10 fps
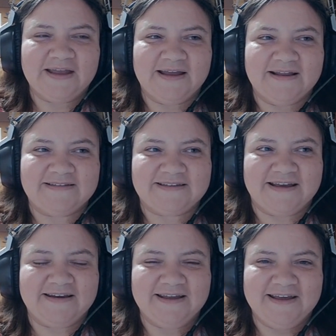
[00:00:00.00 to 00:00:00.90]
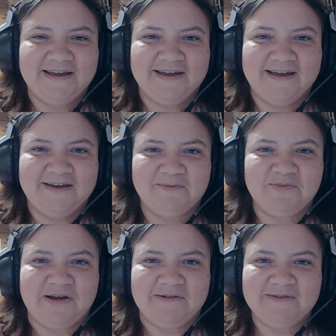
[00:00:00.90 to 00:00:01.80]
And I said,
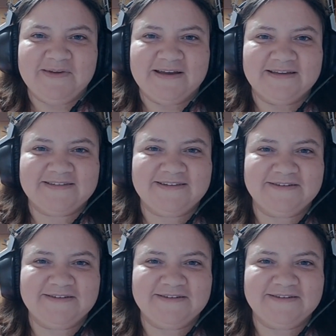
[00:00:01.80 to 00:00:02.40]
"Probably because